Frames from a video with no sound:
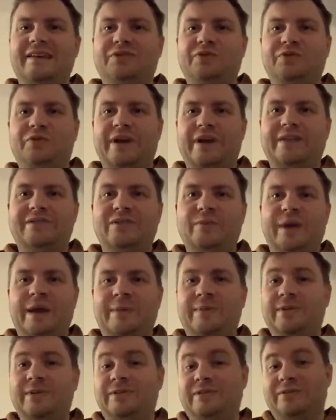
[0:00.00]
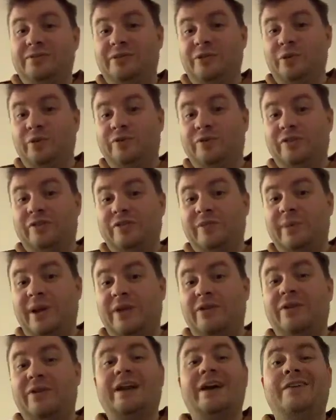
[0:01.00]
strength to be able to no-so
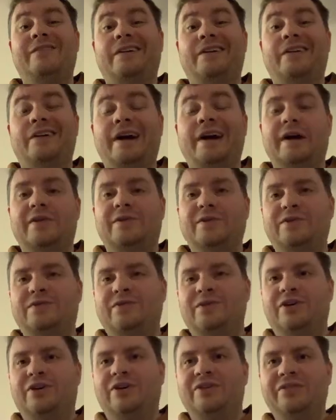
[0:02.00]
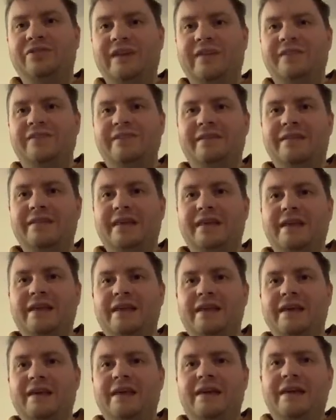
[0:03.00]
speedrun a variety of content.
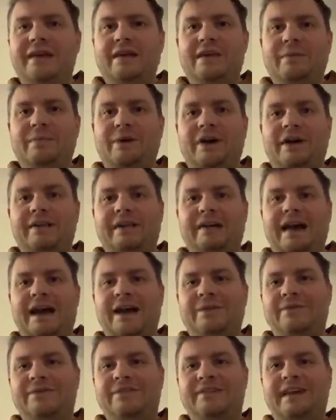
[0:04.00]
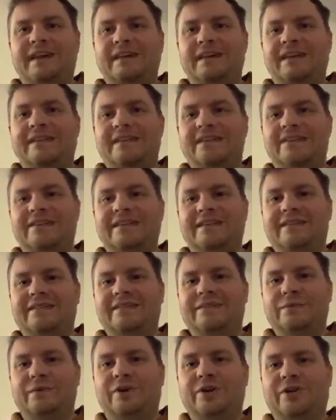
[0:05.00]
But I have to say that this
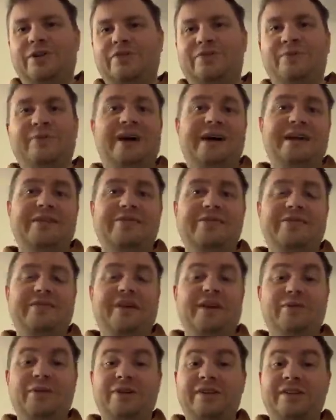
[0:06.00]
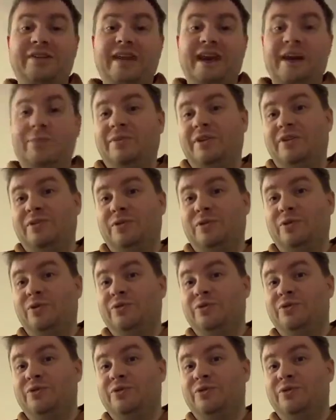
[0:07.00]
is one of my favorite captain duos